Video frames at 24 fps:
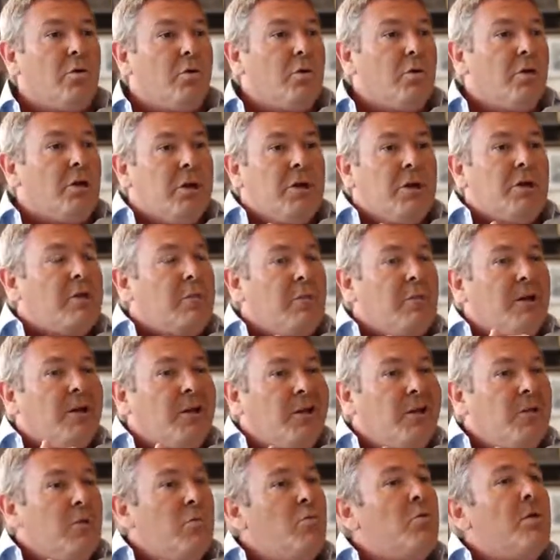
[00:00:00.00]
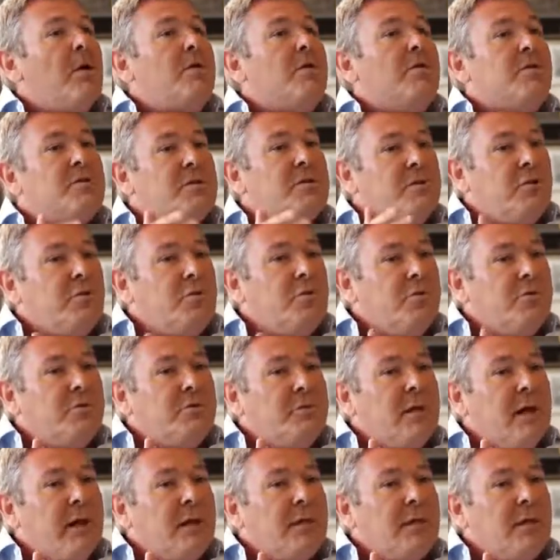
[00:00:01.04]
Little by little, we understood
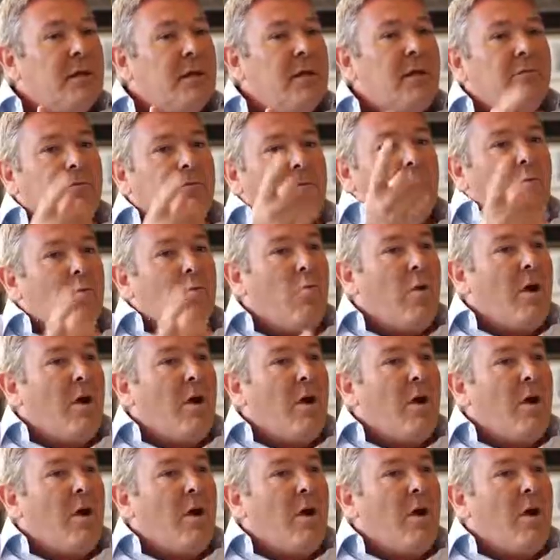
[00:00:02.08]
that from